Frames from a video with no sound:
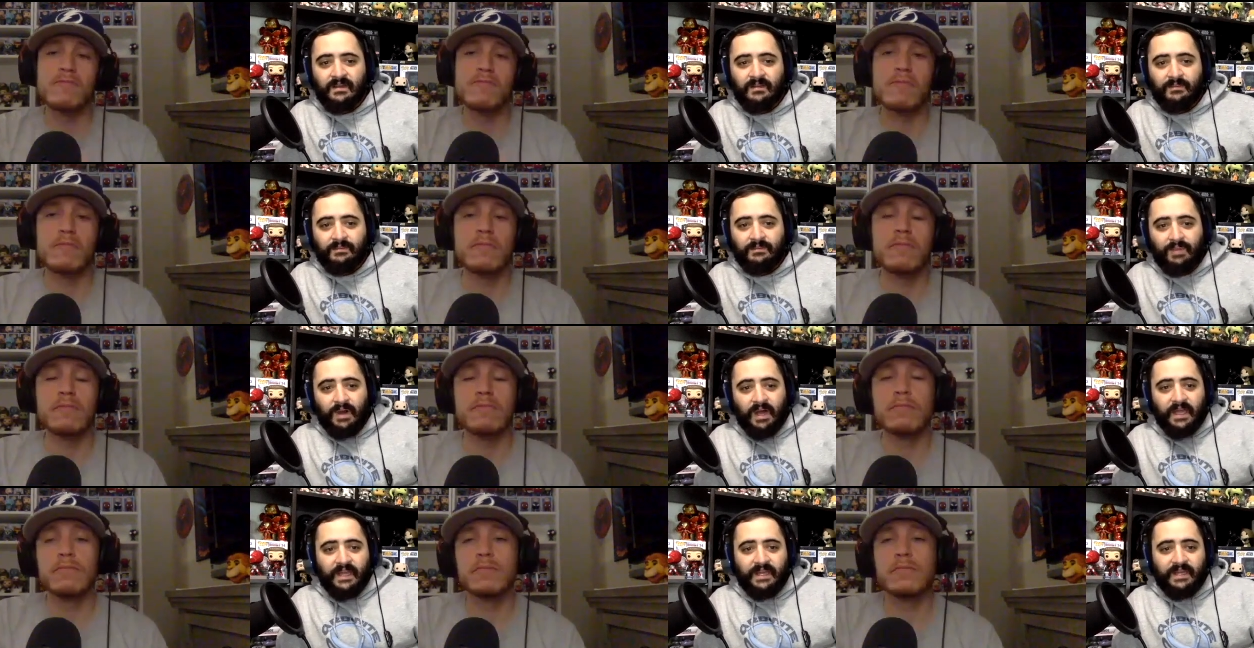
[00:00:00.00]

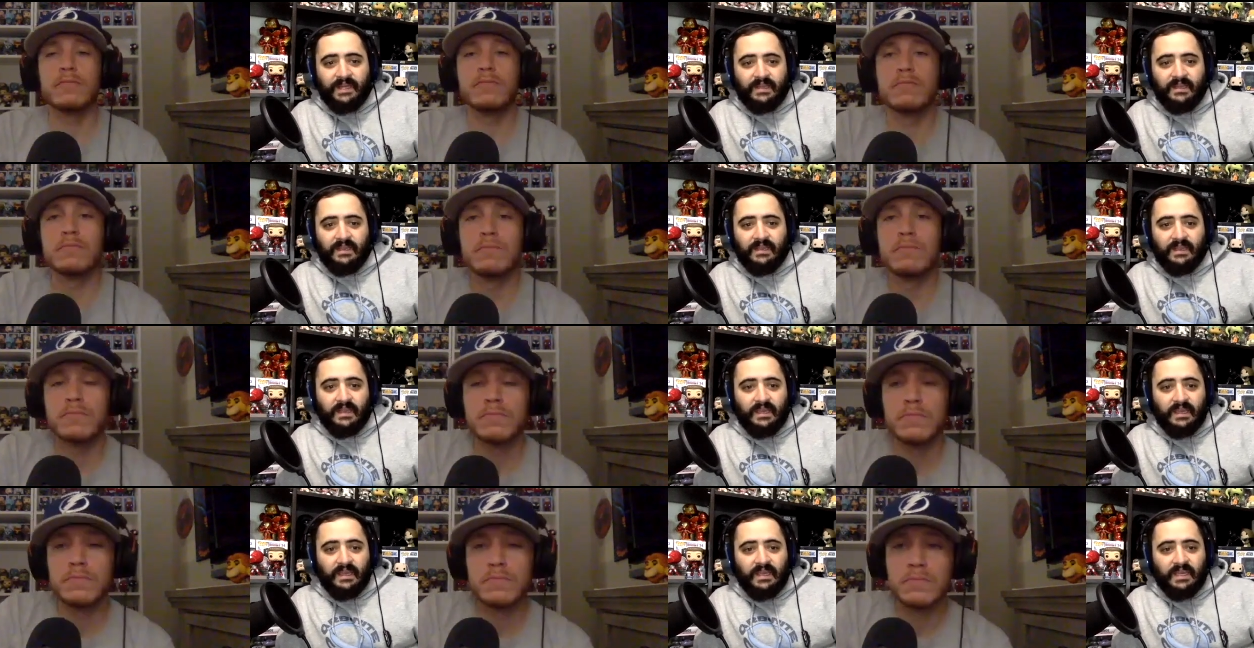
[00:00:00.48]
Speaker 1: but
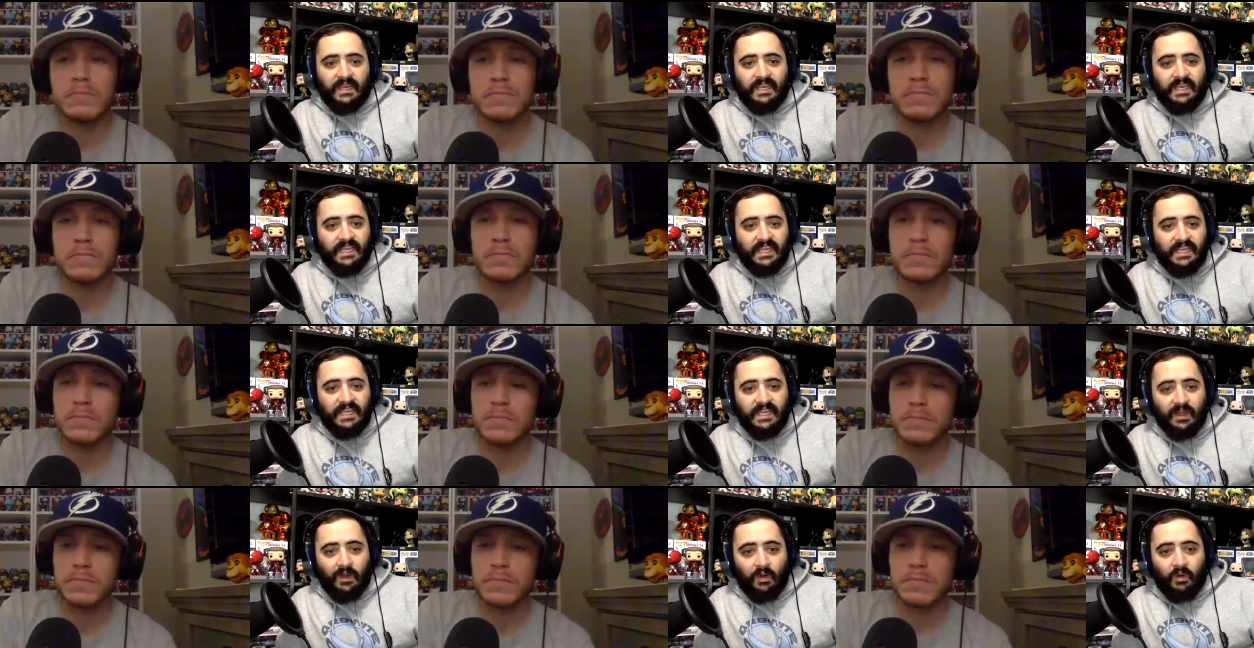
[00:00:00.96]

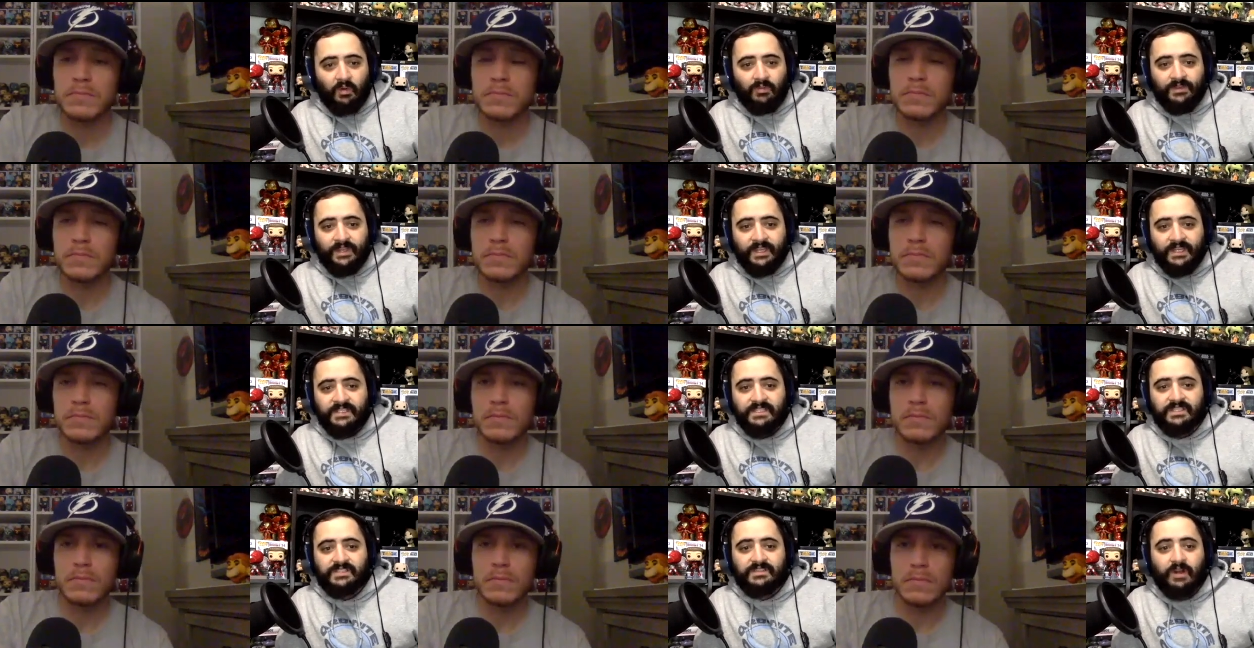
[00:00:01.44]
he
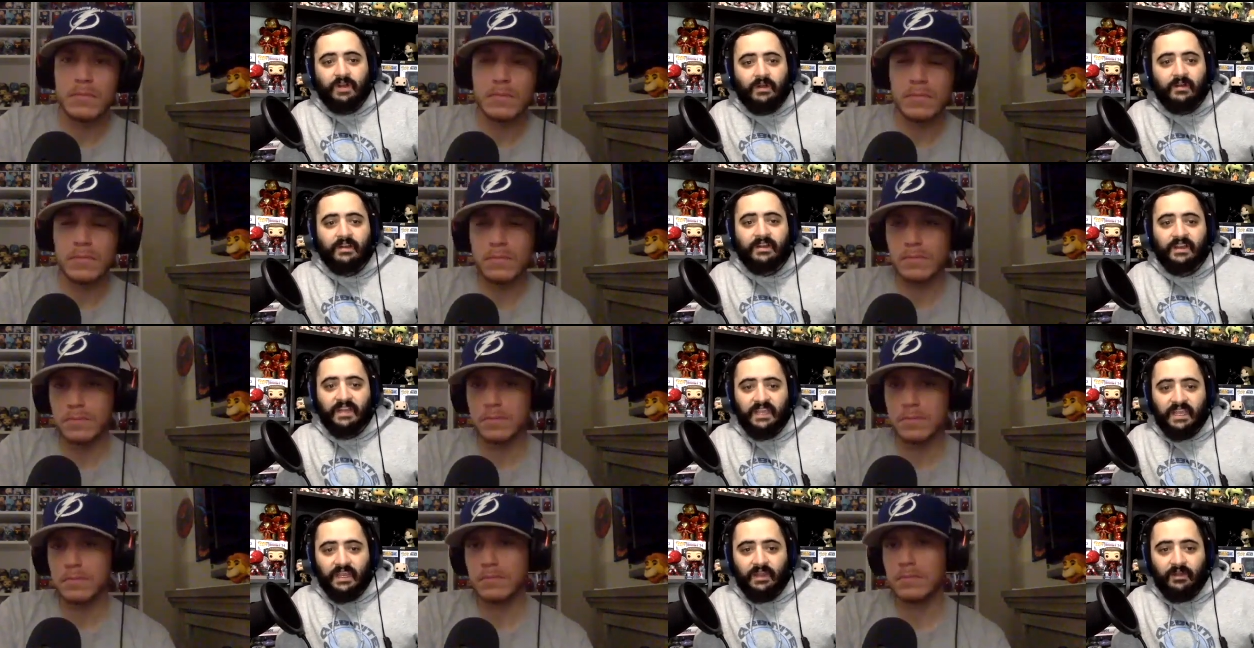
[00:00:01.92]
only
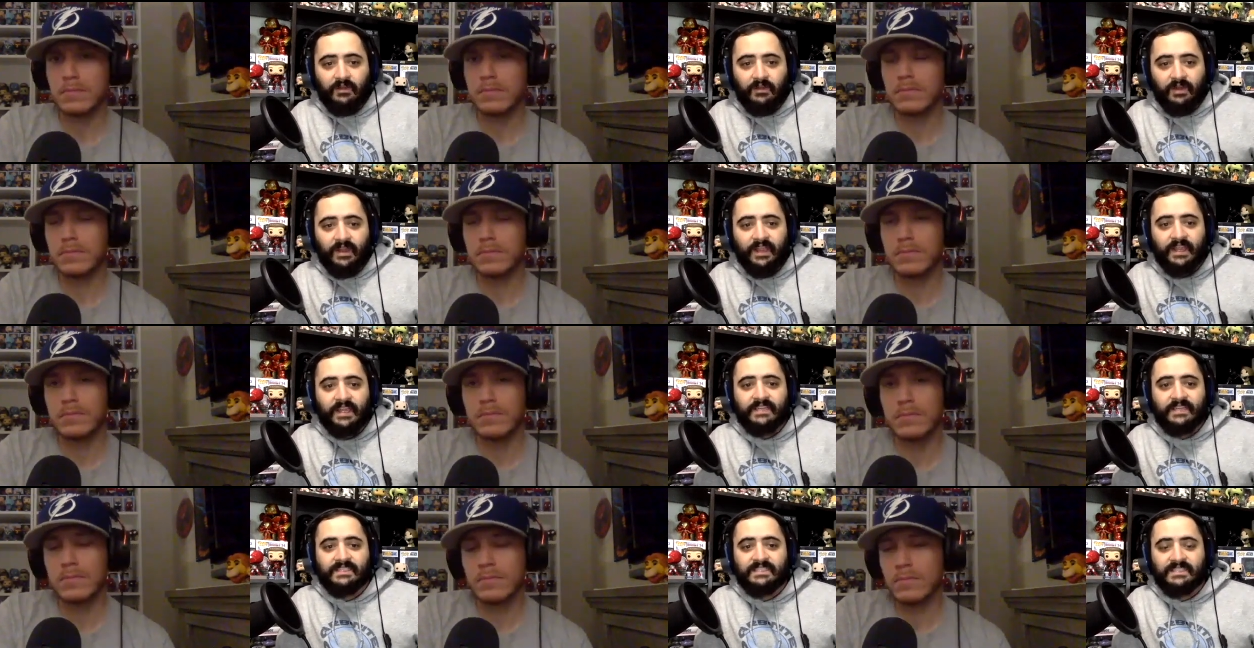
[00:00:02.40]
started
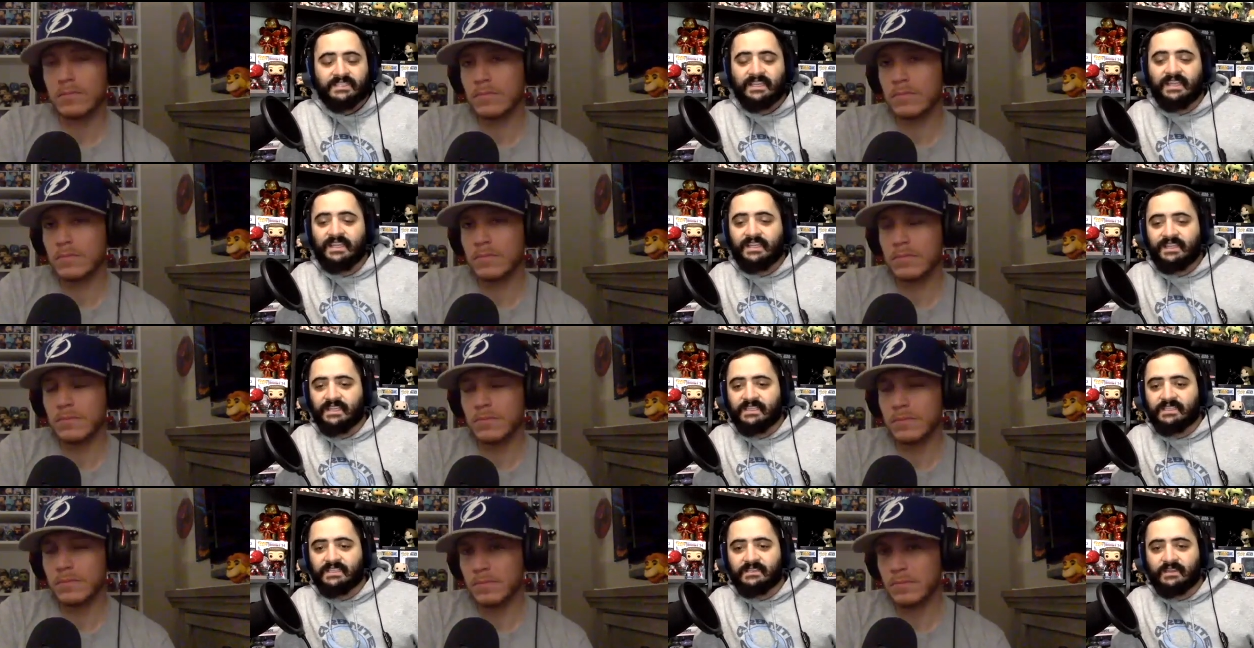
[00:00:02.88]
hearing and
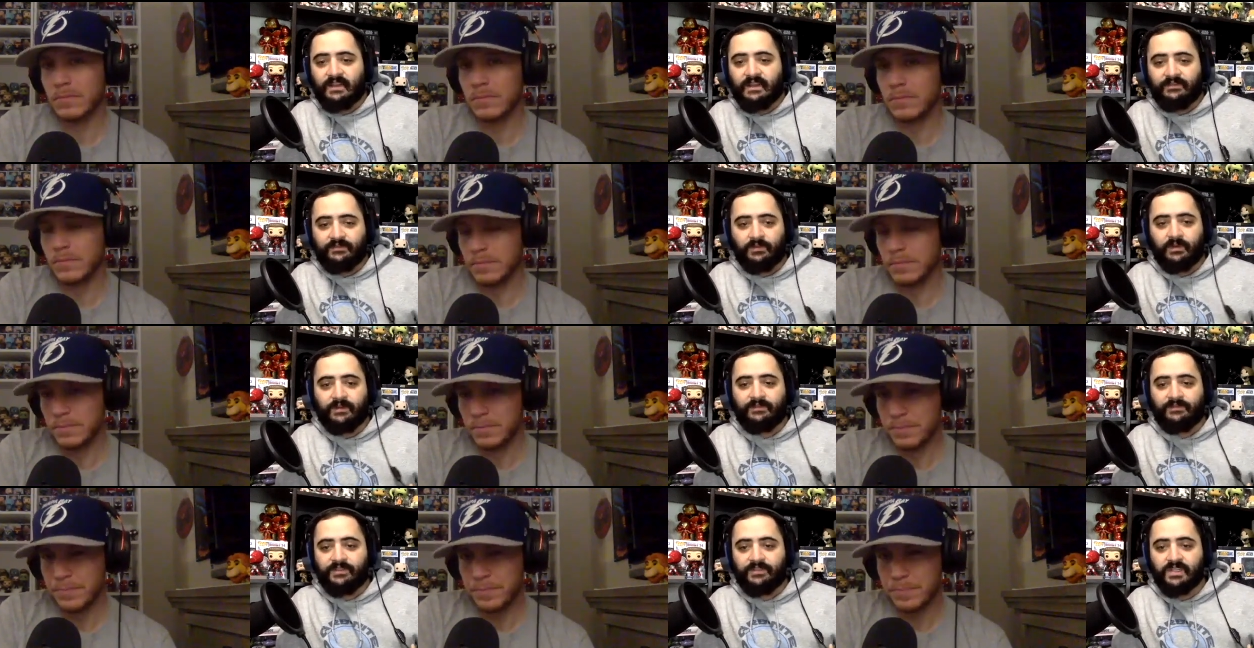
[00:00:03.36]
seeing this
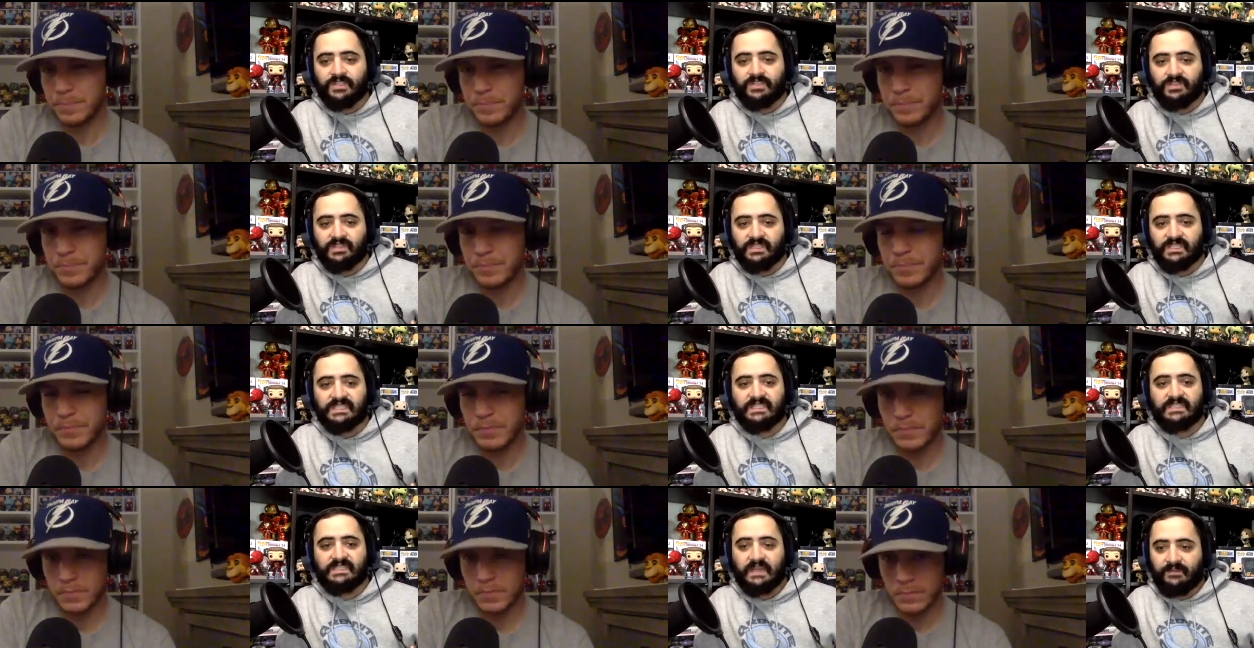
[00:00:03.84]
stuff when
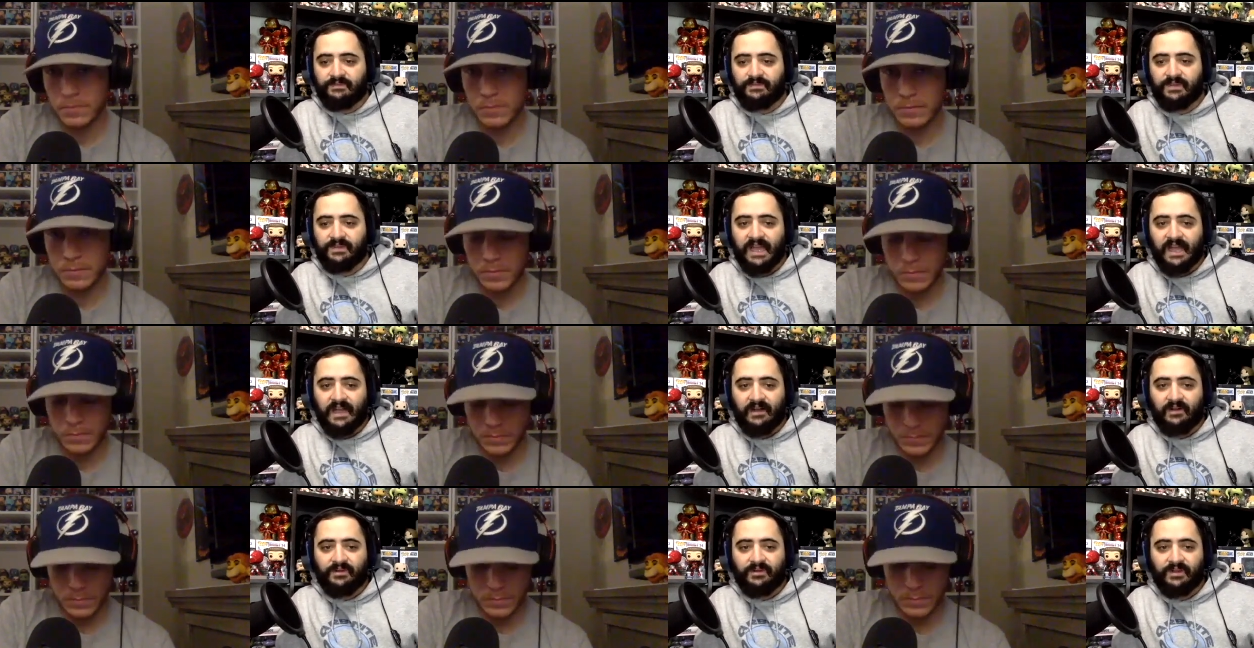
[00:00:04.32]
Vision stepped
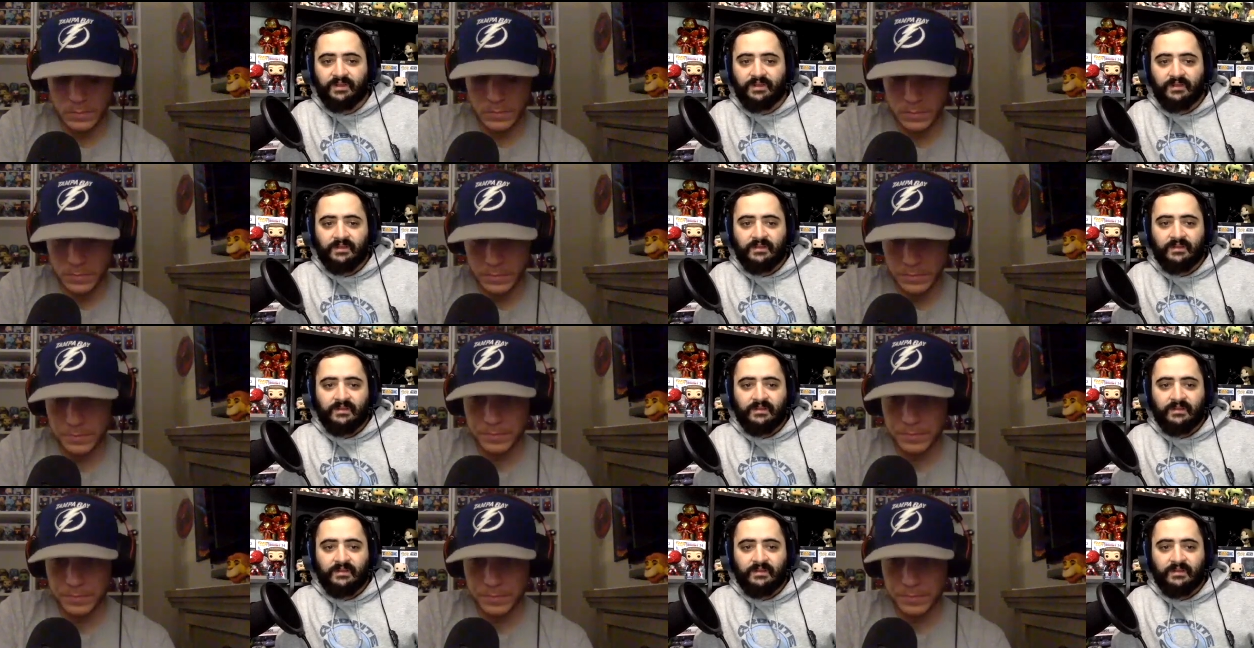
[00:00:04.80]
out.